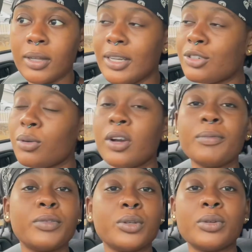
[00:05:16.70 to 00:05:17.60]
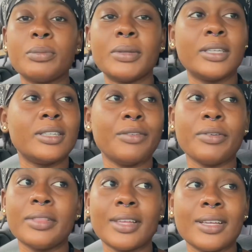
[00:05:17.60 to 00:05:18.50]
showing up for you can mean
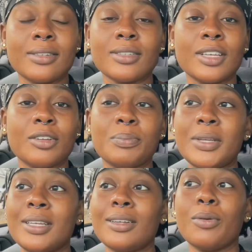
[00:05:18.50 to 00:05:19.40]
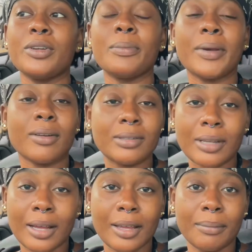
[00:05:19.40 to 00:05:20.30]
different things it could mean going to bed on
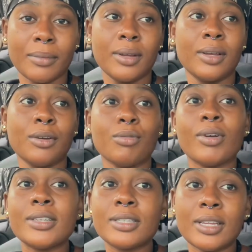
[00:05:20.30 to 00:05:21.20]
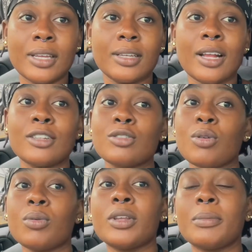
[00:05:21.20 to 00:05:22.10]
time resting not
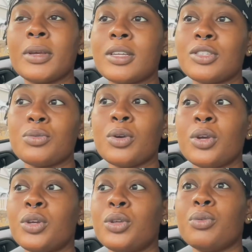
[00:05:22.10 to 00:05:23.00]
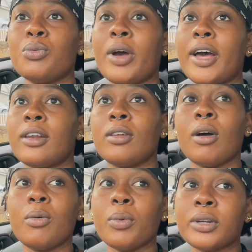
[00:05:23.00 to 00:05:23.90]
scrolling because you you had a
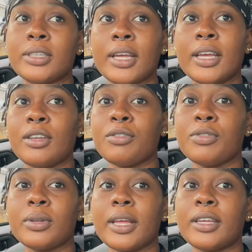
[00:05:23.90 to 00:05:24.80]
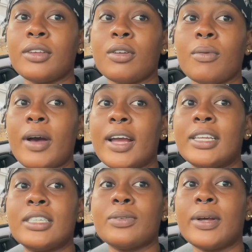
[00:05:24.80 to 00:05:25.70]
long work day and you feel like you know what i
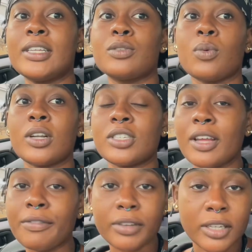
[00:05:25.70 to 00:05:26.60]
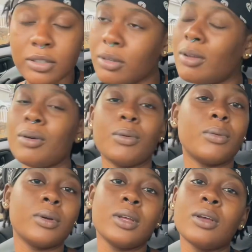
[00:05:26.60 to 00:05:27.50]
need to at least watch netflix no
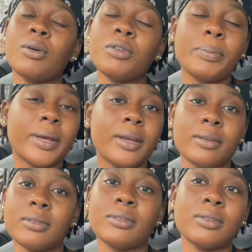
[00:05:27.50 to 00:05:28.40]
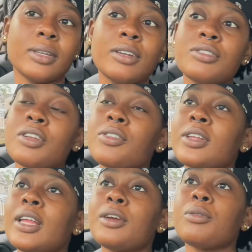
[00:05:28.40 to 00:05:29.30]
go to bed there's
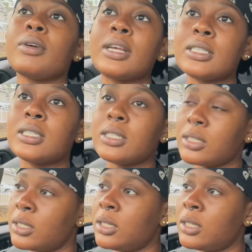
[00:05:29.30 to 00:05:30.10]
nothing like rest